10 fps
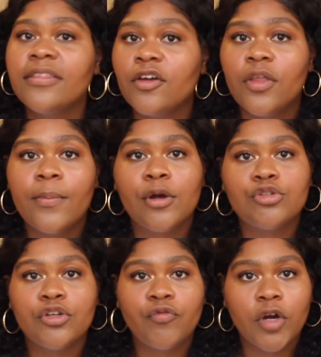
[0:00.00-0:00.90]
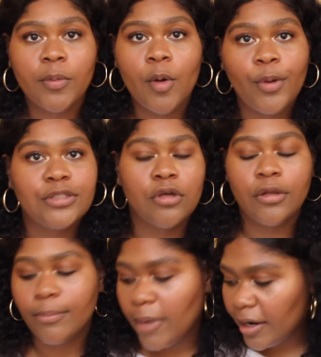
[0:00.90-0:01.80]
They're the most affordable ones on
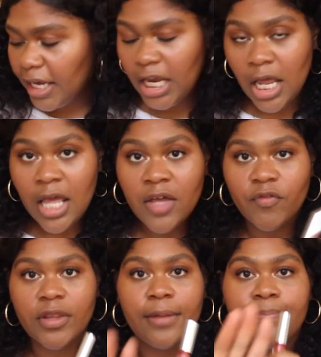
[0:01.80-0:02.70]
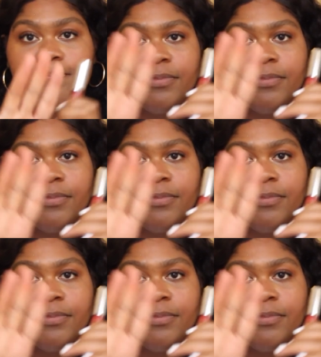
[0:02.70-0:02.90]
the market for the,